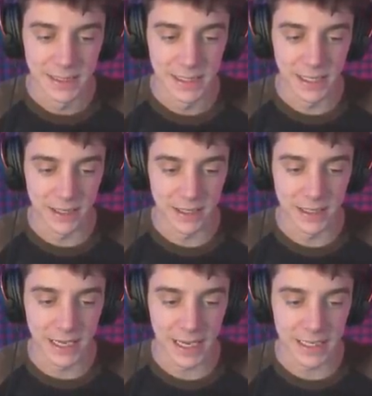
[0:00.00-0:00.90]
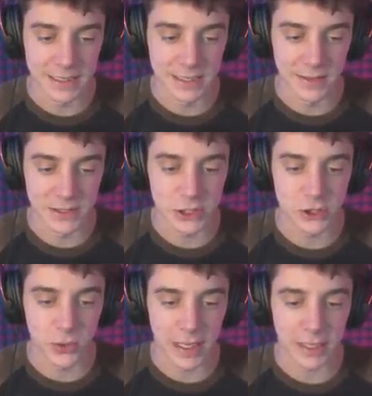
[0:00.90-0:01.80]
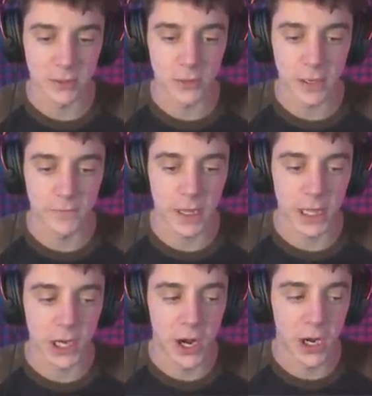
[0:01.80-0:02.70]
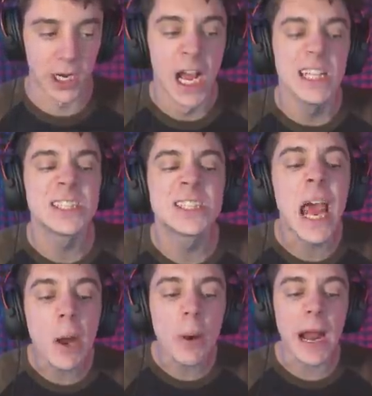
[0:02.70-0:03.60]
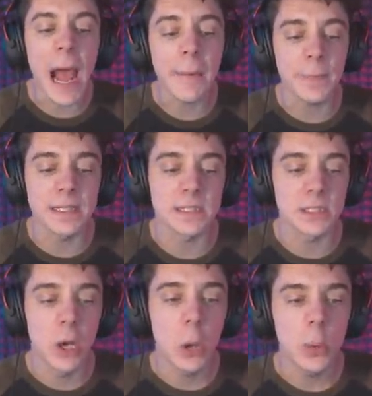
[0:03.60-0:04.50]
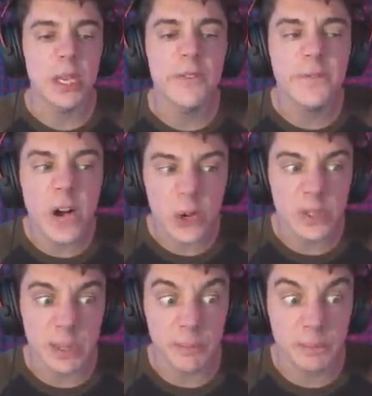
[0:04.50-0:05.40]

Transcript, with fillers: Here, get it. It's in the street, right in front of the car. See what happens when you fuck with the